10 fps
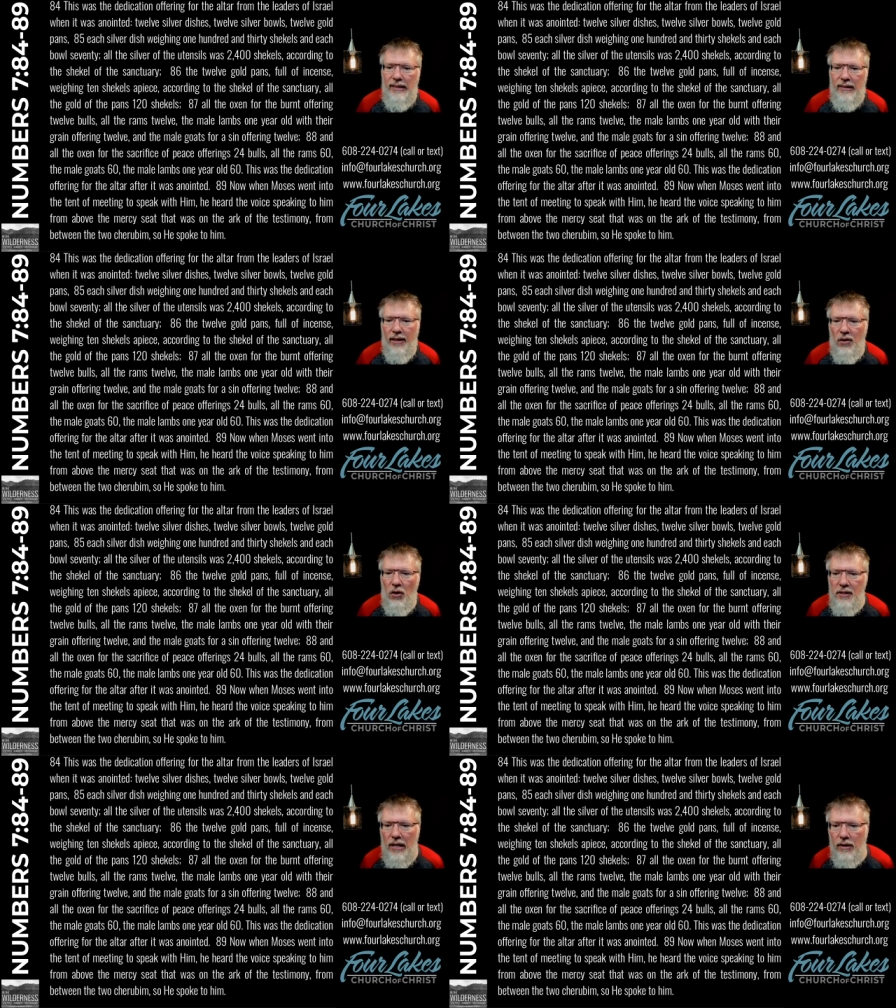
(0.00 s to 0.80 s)
and all
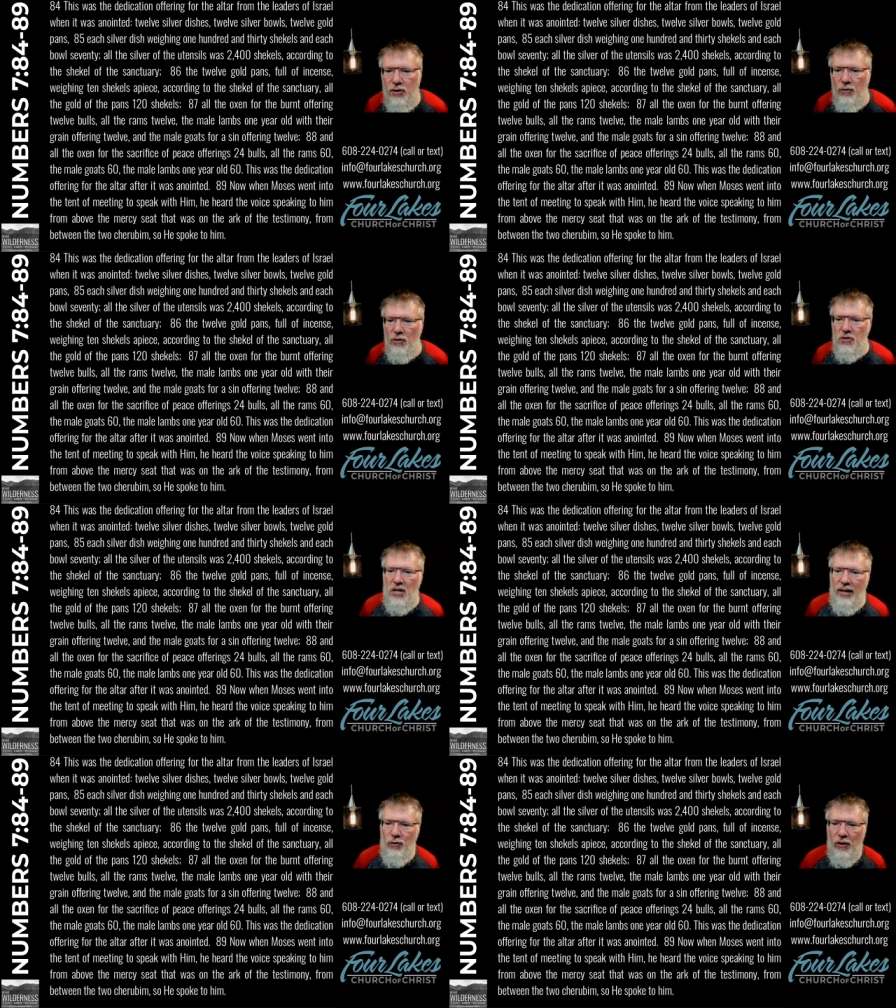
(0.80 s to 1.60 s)
the oxen for the
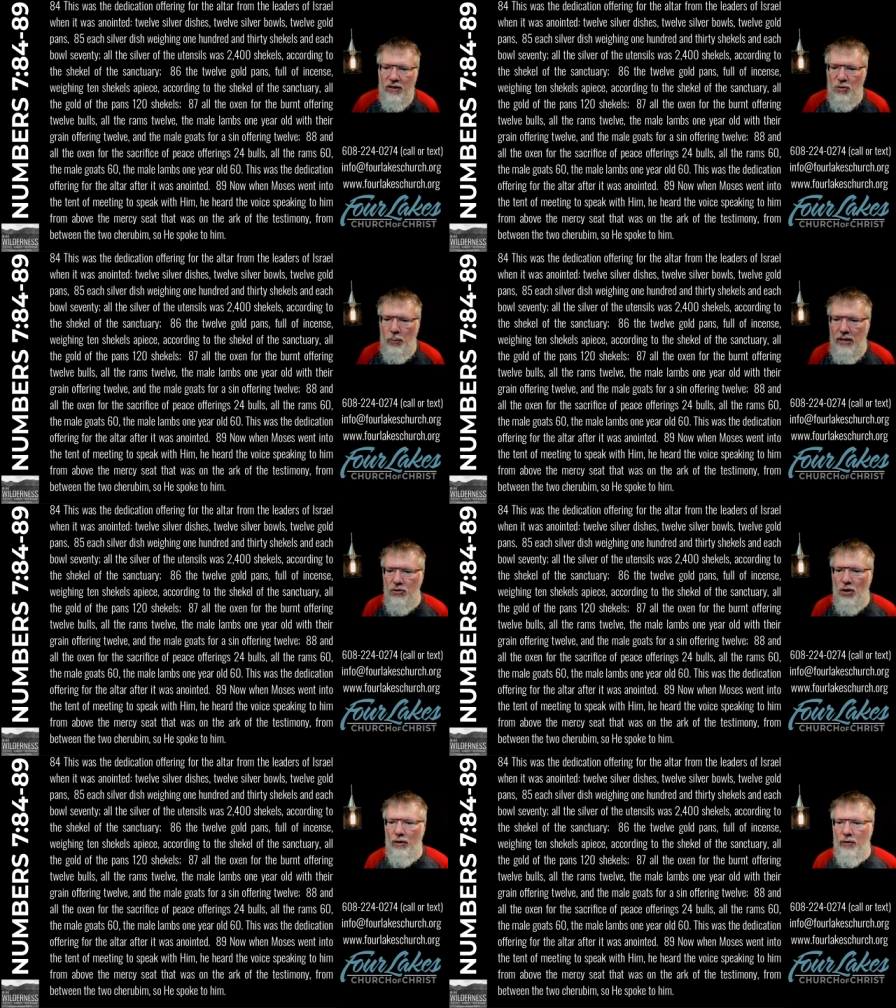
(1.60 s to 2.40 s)
sacrifice of peace
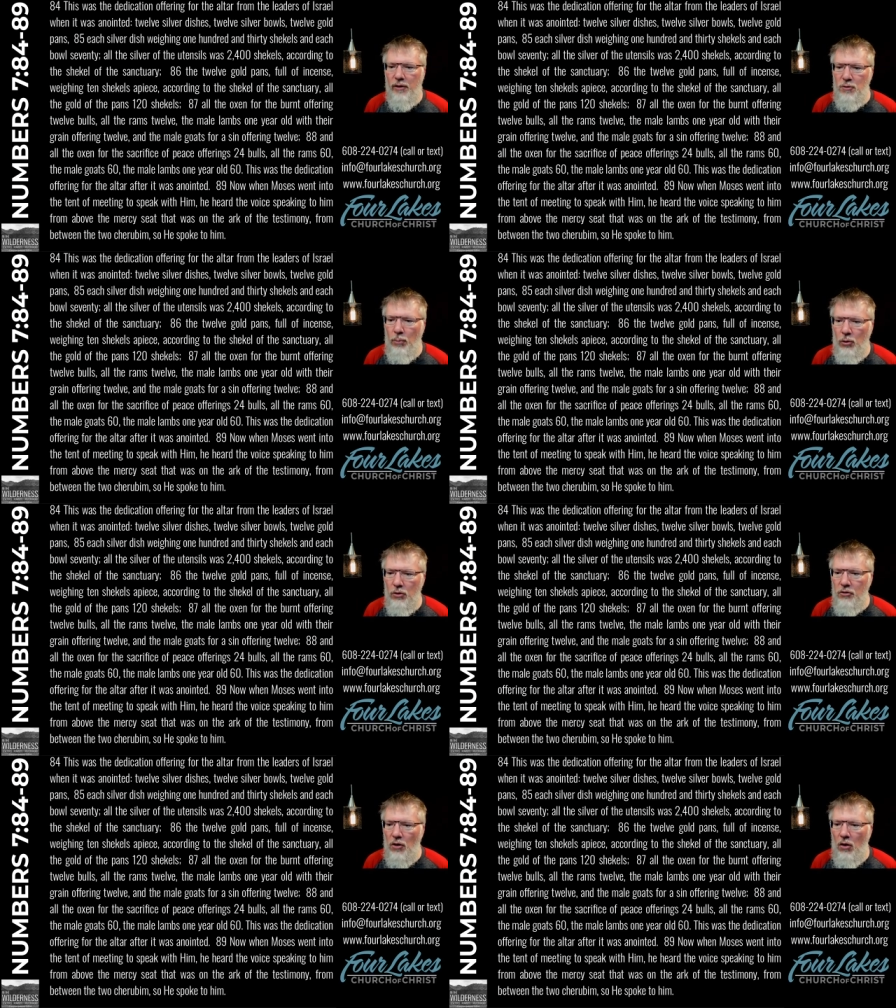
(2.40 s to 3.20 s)
offerings,
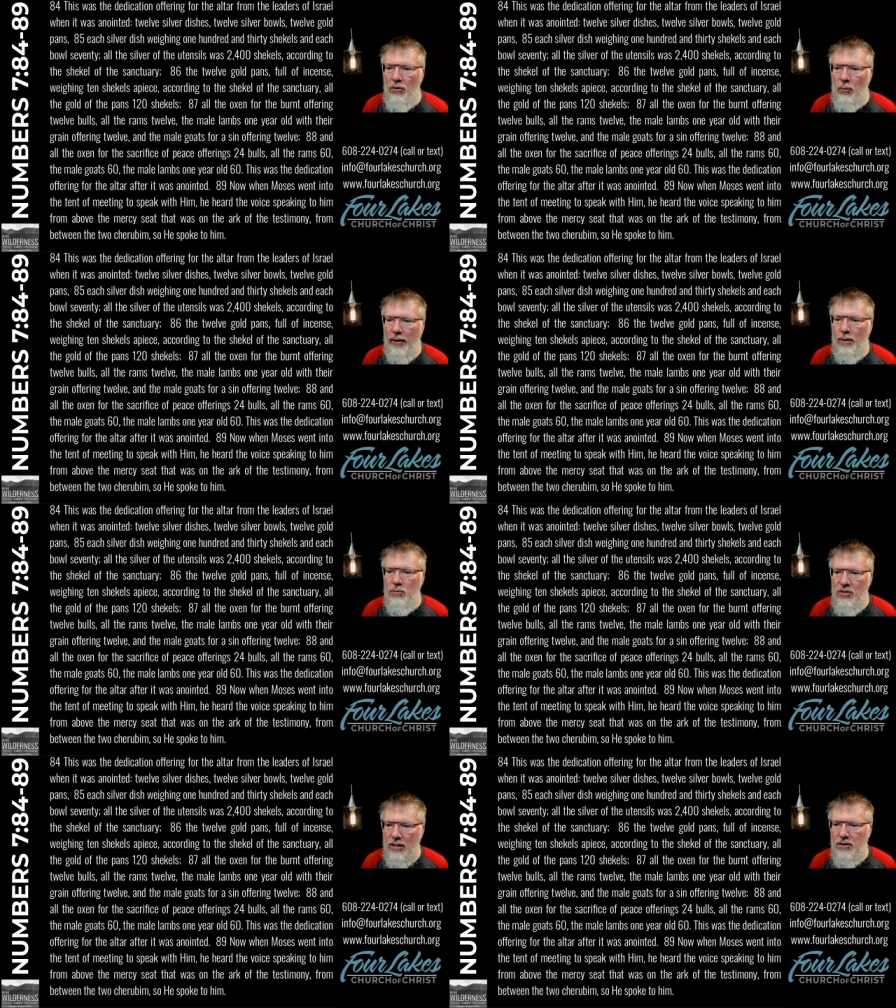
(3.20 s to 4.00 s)
bulls, all the rams,
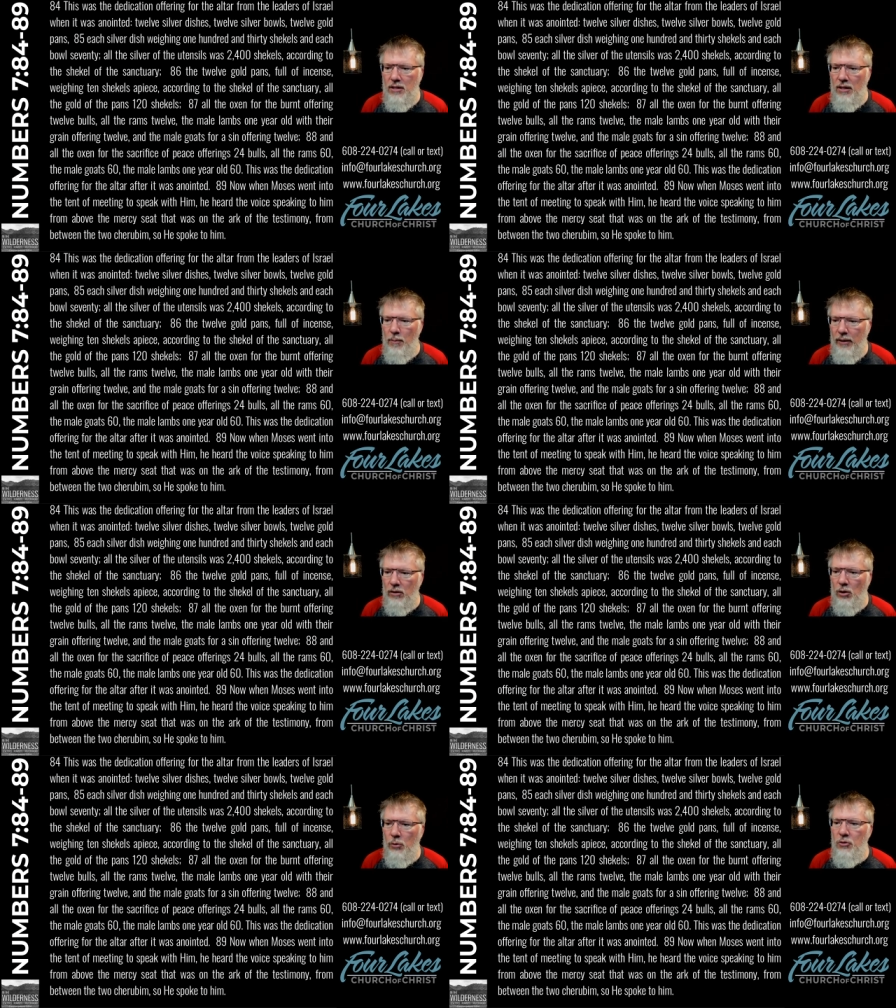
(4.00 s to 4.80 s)
60, the male
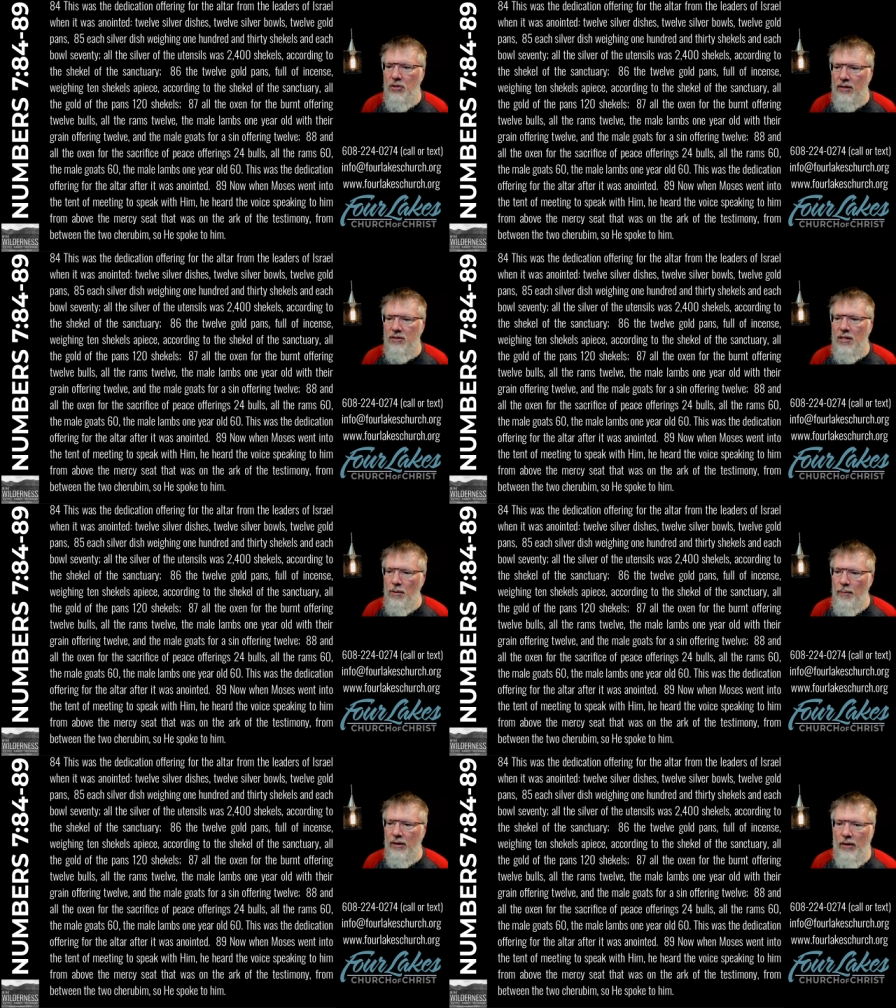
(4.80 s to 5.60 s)
goats, 60, the
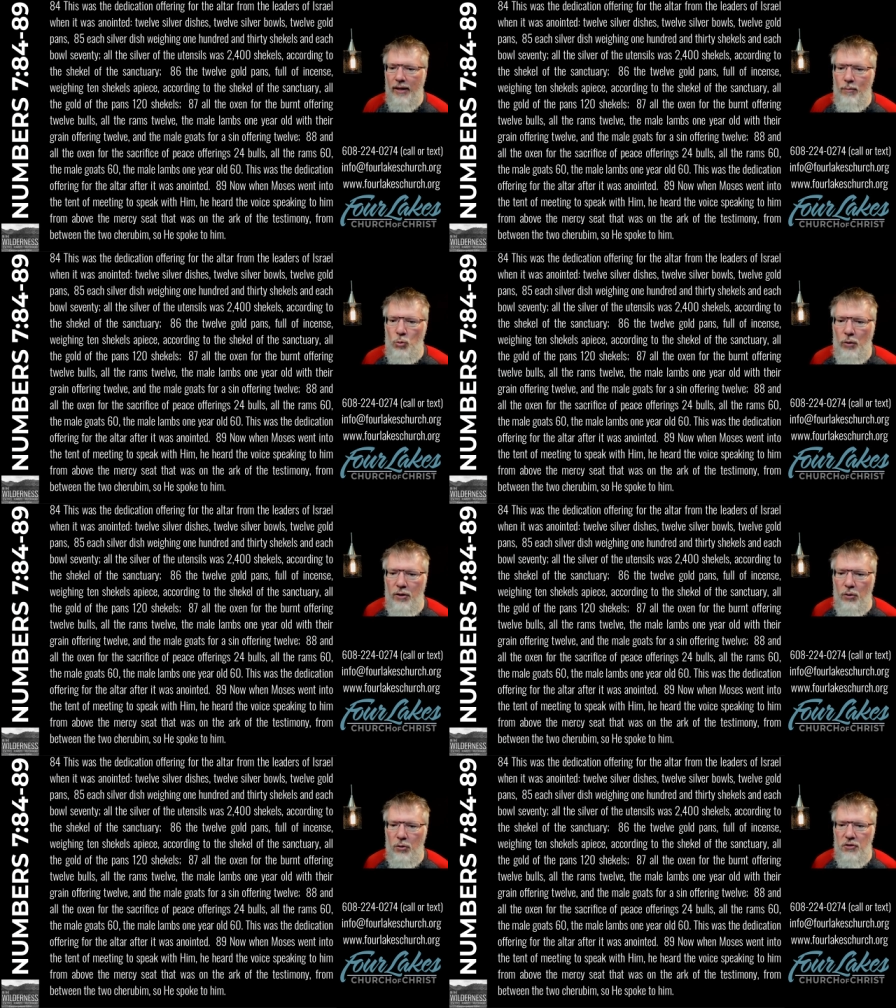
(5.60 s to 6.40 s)
male lambs, one
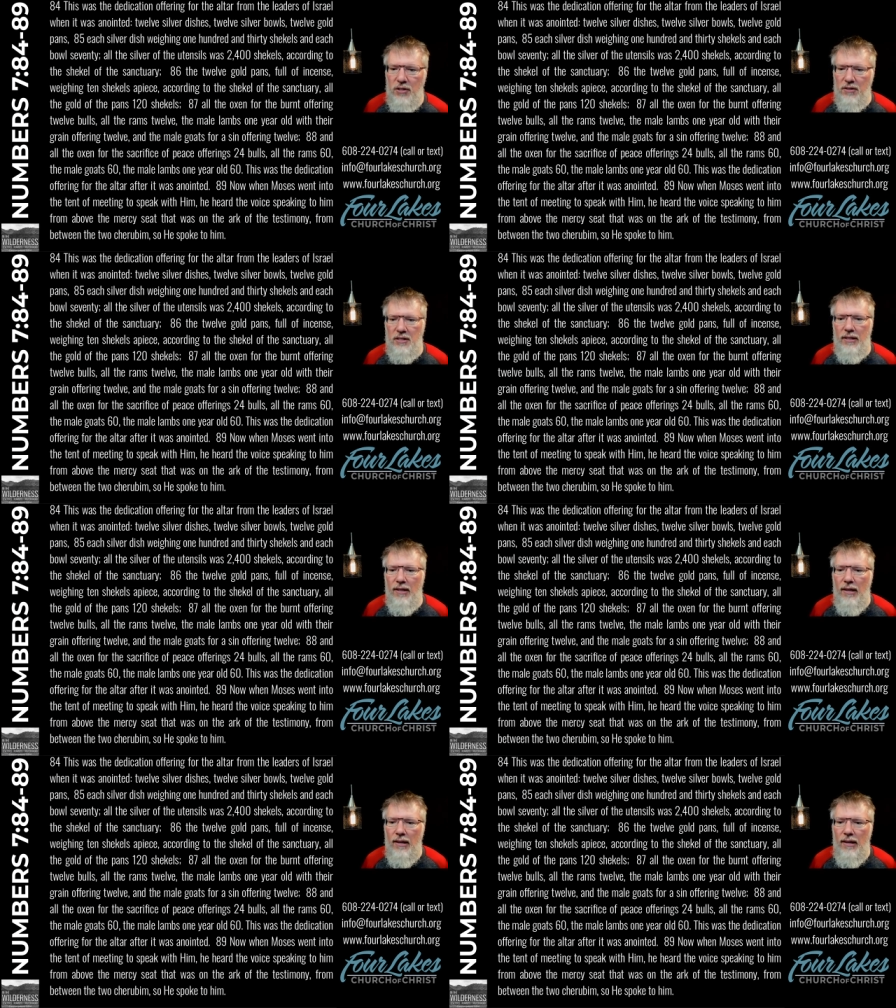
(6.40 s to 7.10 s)
year old, 60.